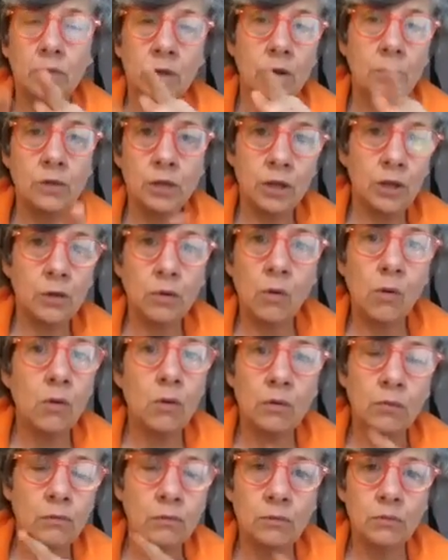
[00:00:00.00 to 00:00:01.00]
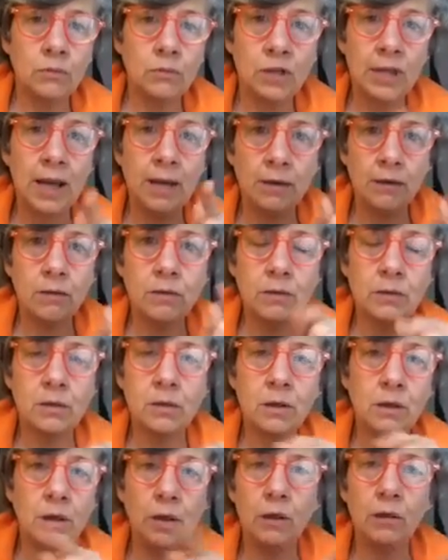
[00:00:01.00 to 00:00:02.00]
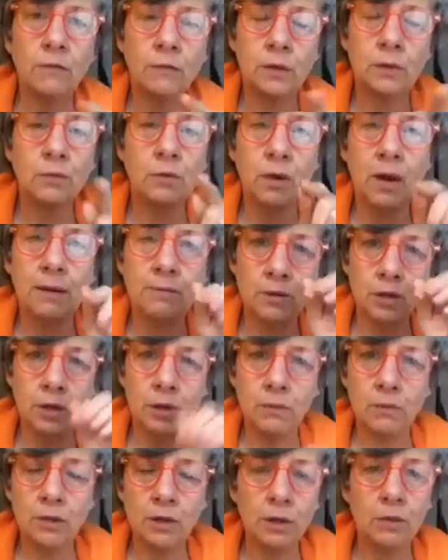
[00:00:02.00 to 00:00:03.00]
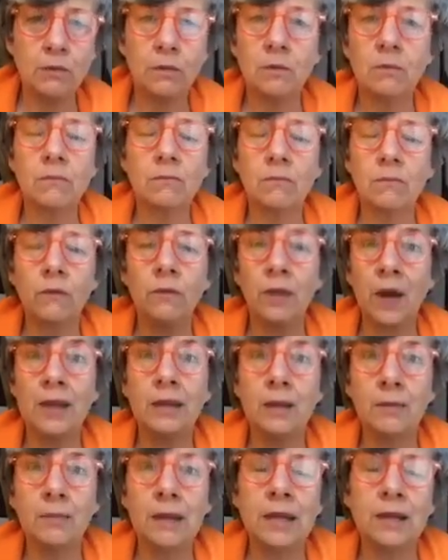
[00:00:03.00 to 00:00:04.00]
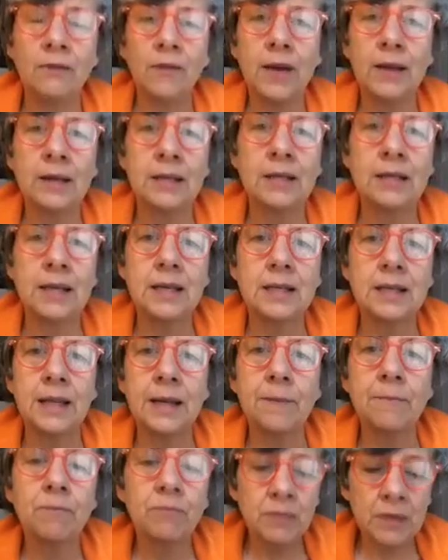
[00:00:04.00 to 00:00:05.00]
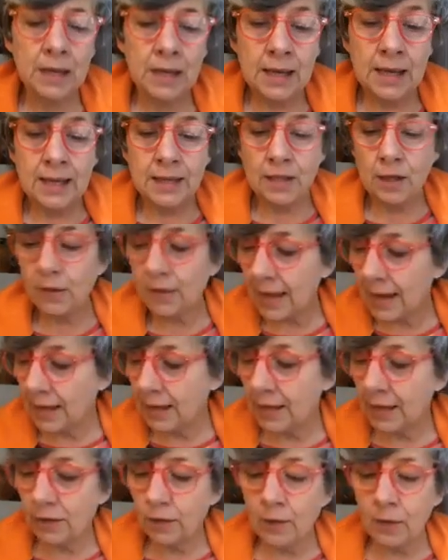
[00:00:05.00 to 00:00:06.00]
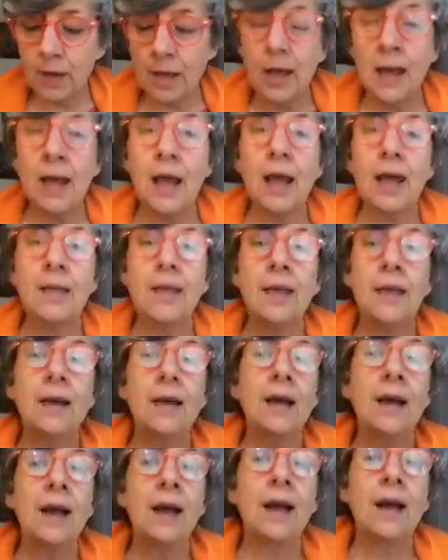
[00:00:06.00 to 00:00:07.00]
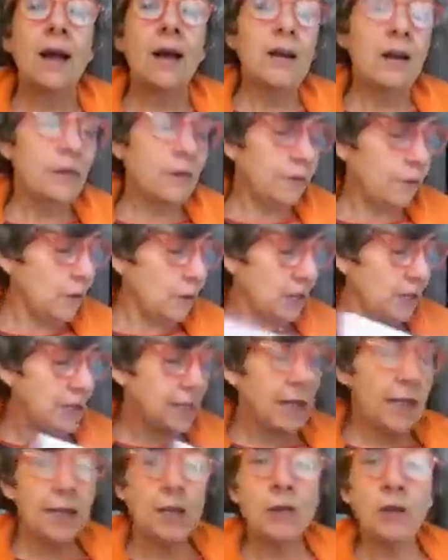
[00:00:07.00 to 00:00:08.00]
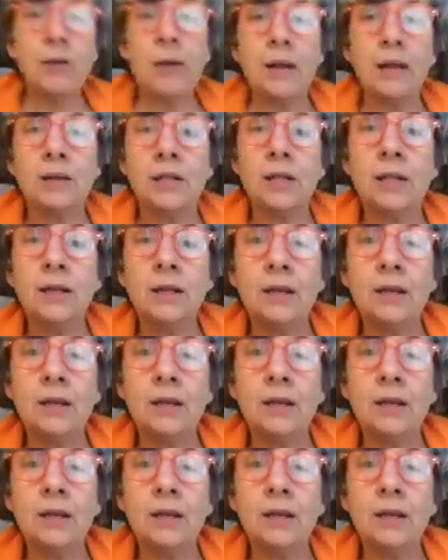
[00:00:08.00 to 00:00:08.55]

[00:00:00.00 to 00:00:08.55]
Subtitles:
go to your channels that you've subscribed to, and you can find us easily. So thank you. Look forward to seeing you now.